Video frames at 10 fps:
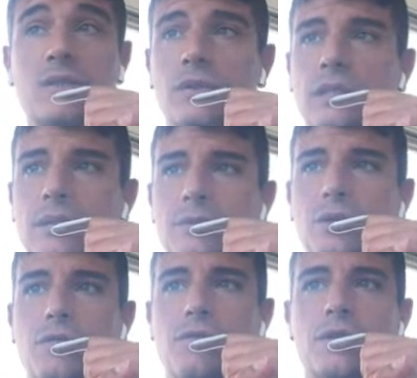So in terms
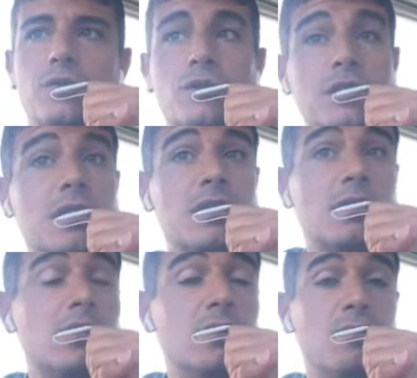of sourcing,
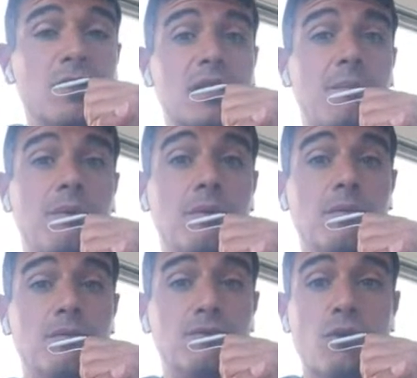for example,
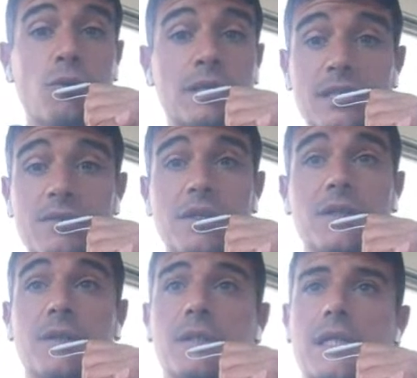raw
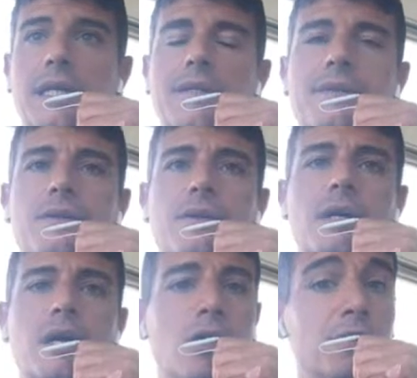materials and
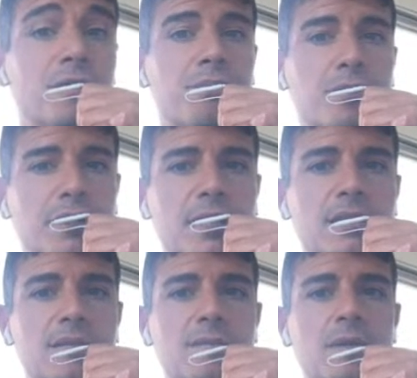other
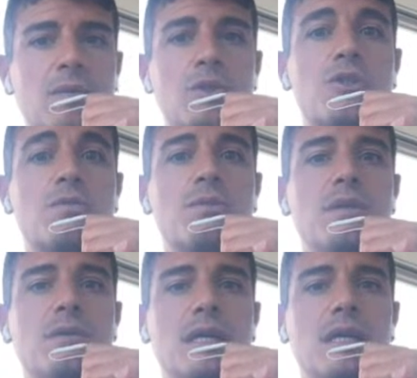products, we should
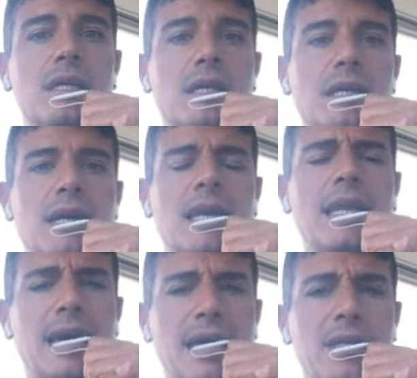be really
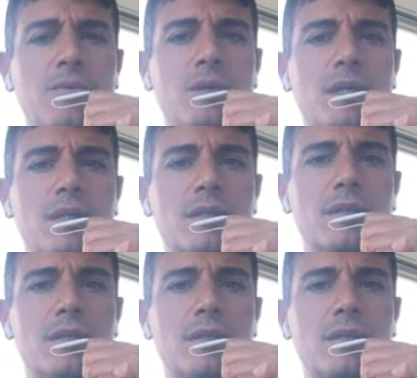aligned with,